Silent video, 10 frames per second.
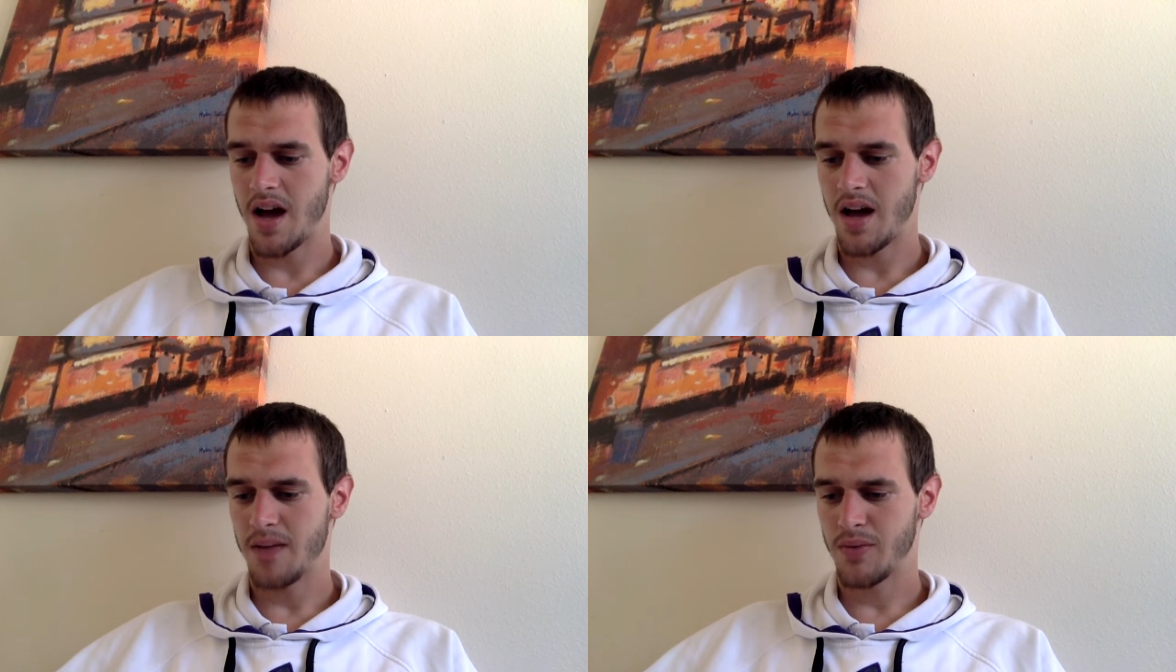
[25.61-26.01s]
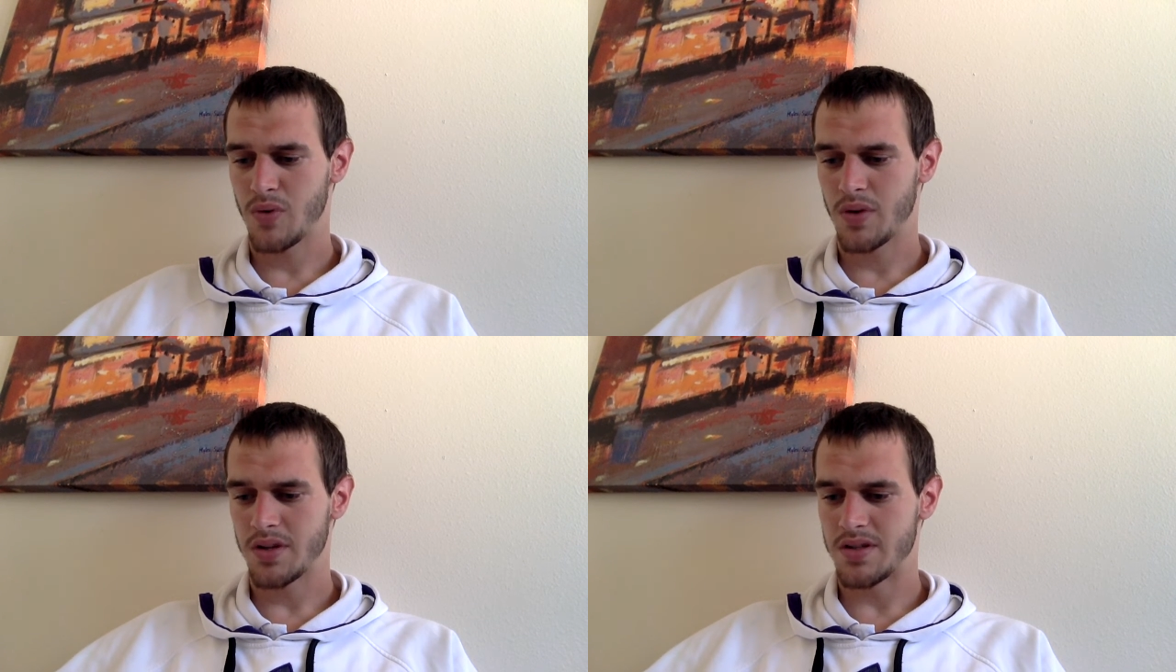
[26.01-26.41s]
I'm
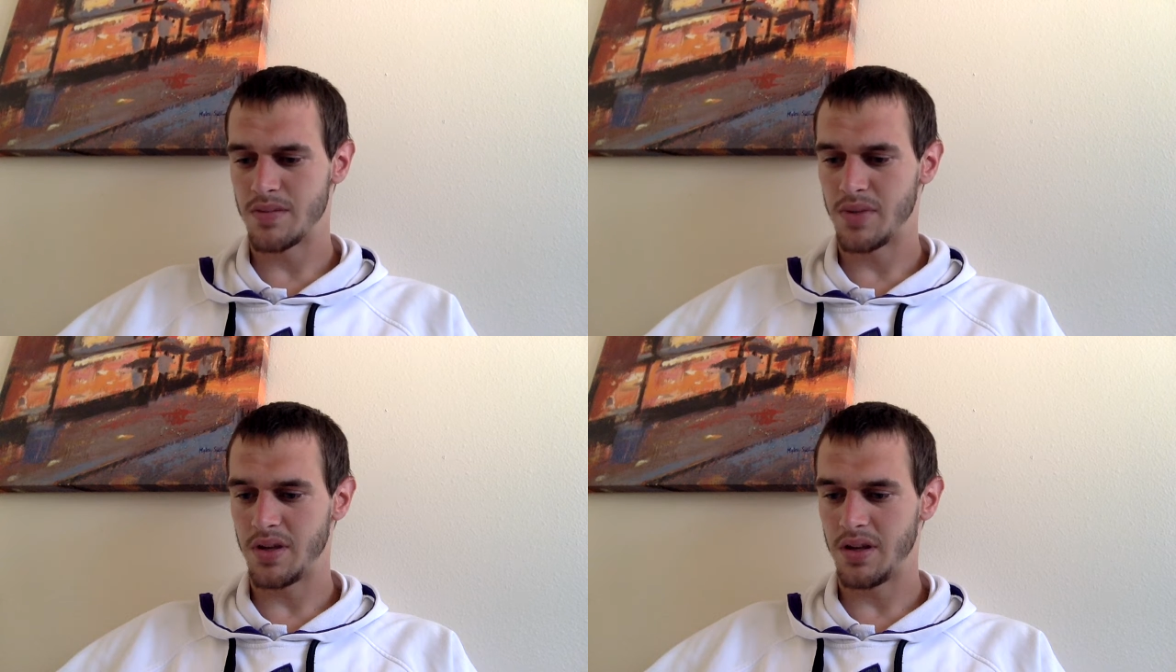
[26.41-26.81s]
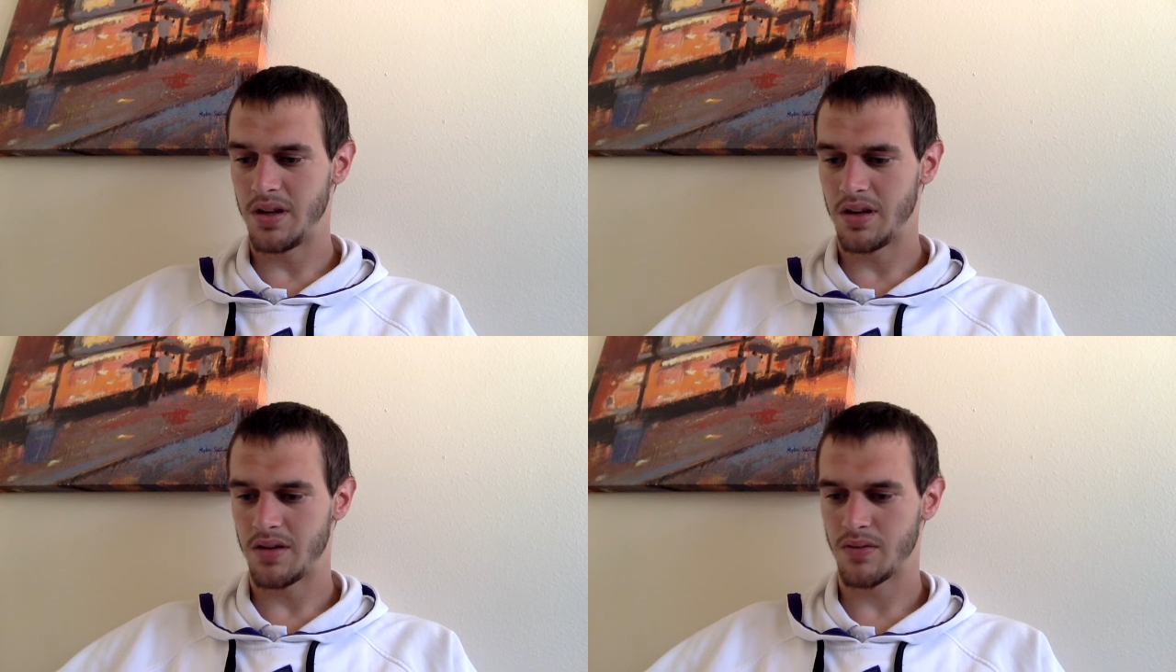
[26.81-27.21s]
going to
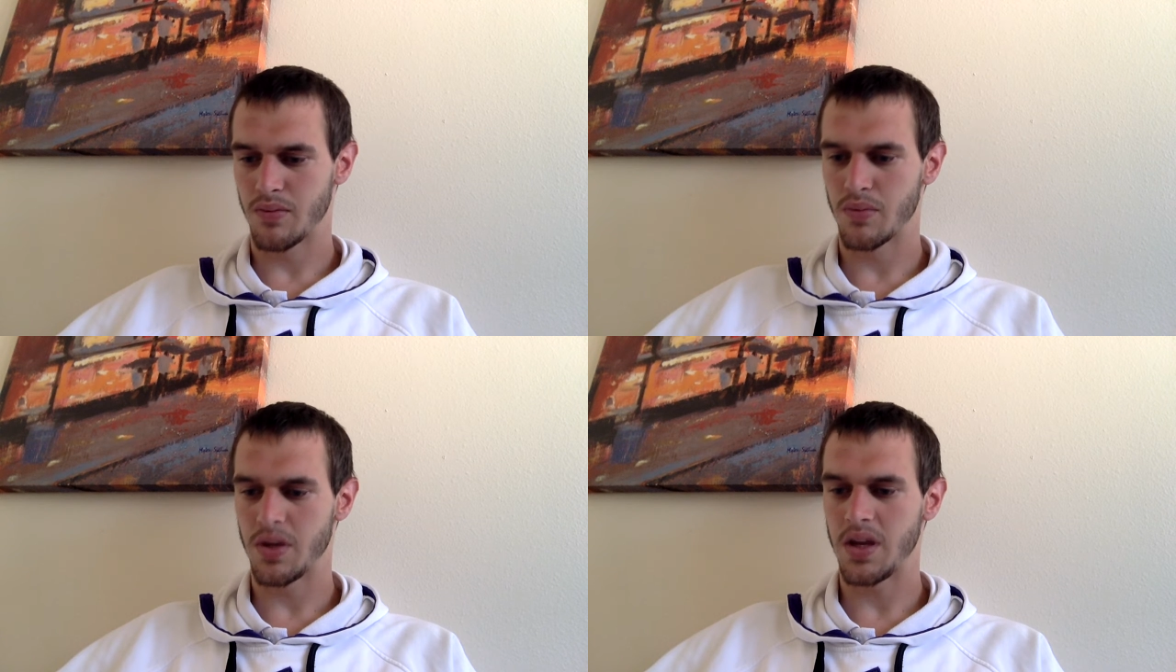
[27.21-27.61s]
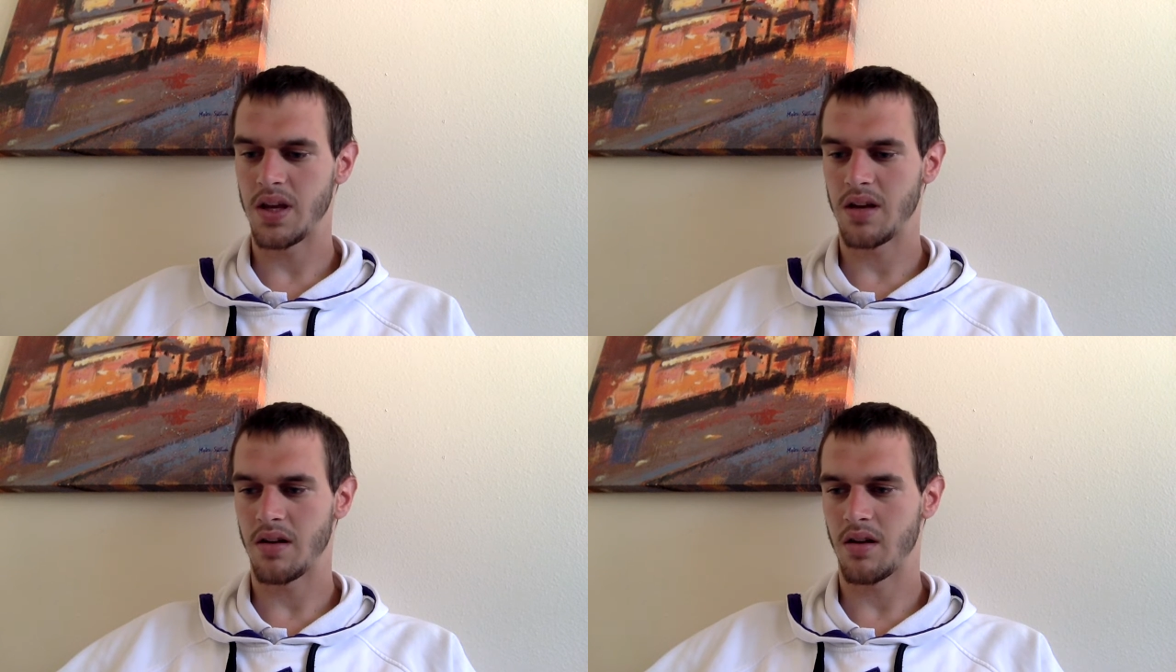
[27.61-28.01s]
be
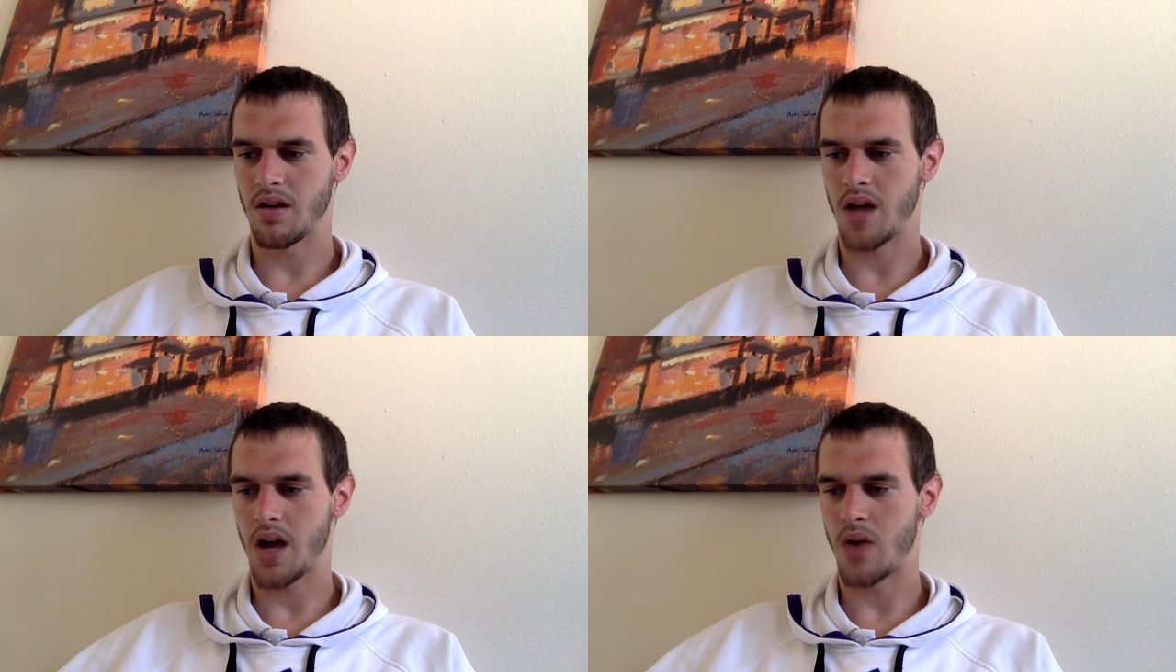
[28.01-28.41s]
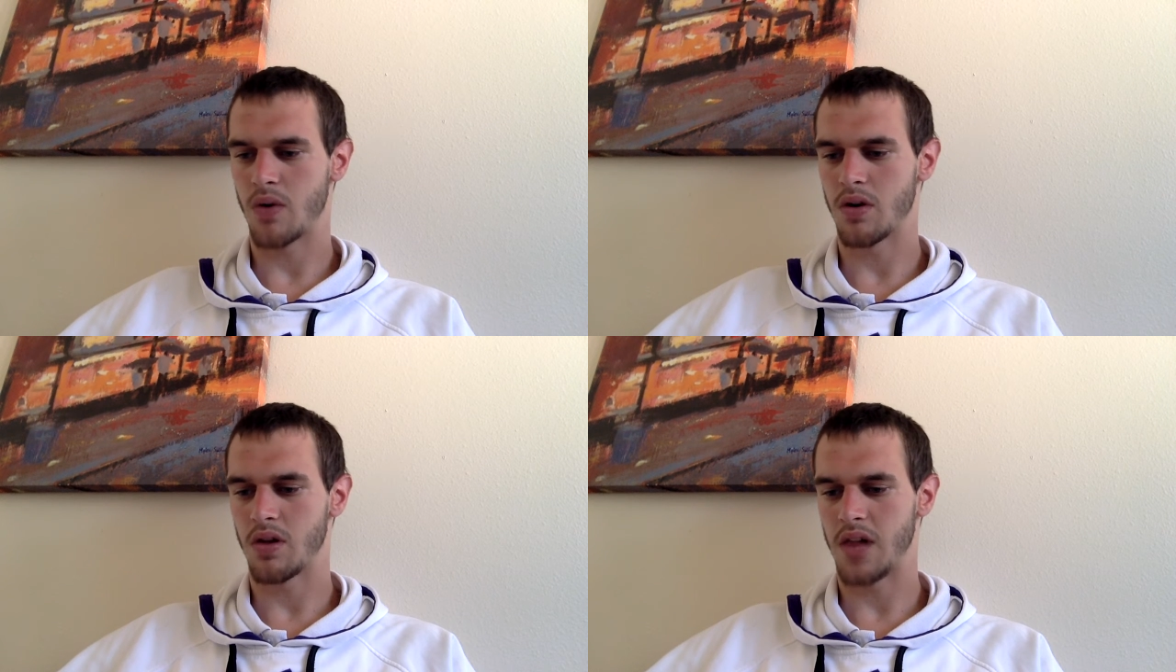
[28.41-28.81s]
reading
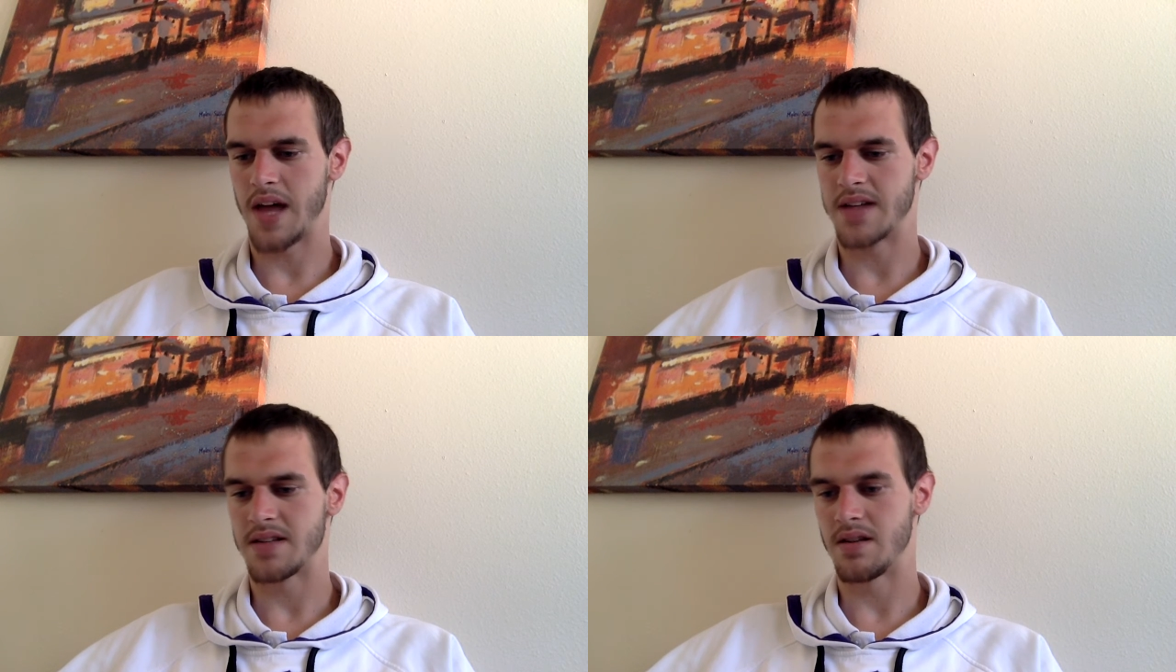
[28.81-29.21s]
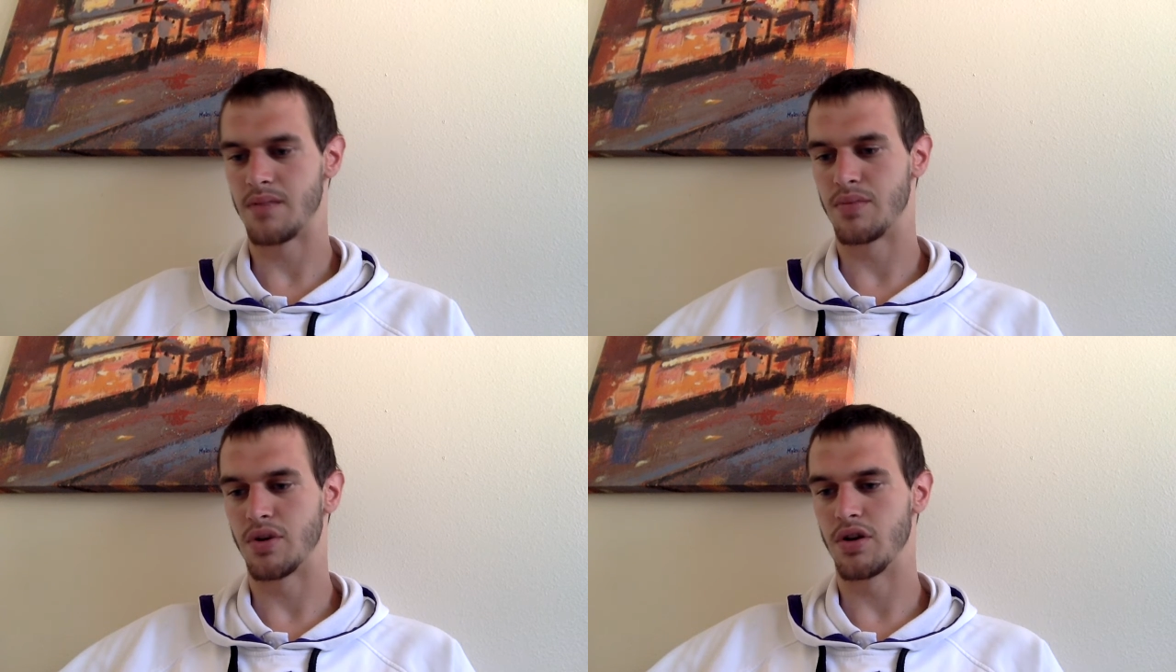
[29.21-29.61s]
our class
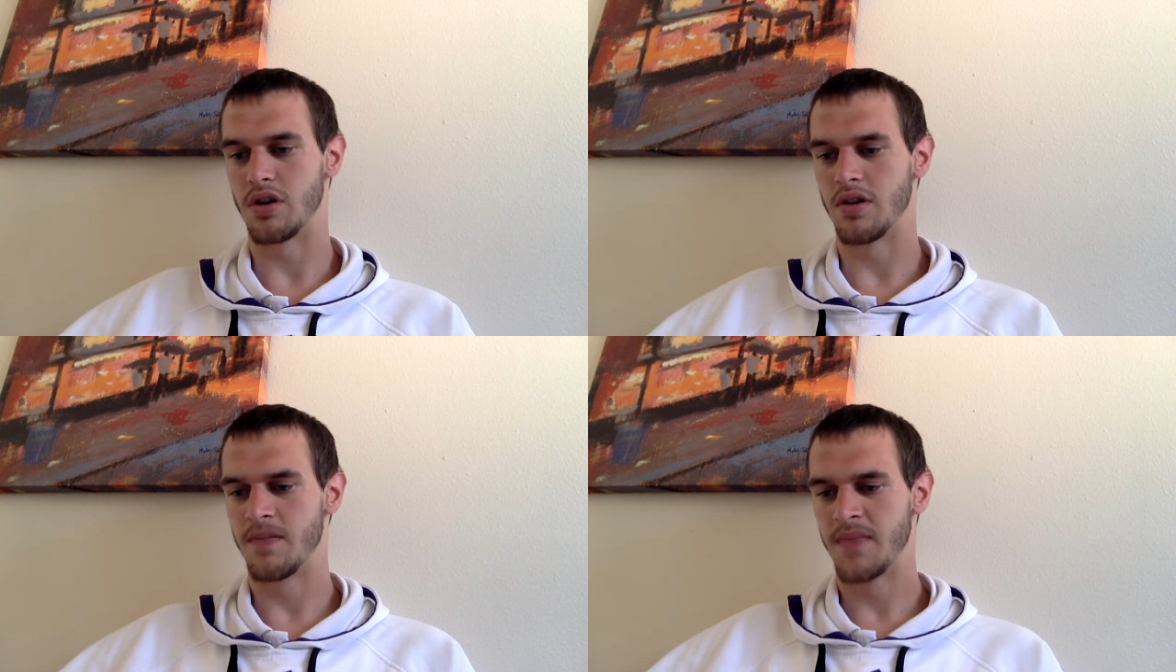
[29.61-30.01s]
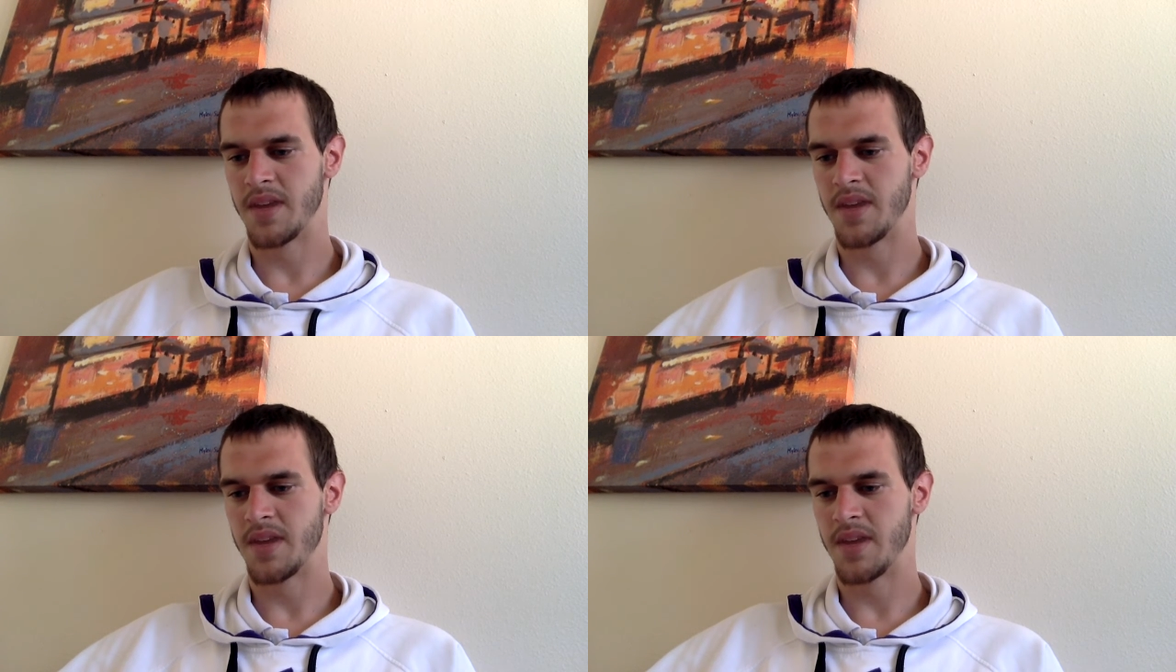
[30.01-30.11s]
number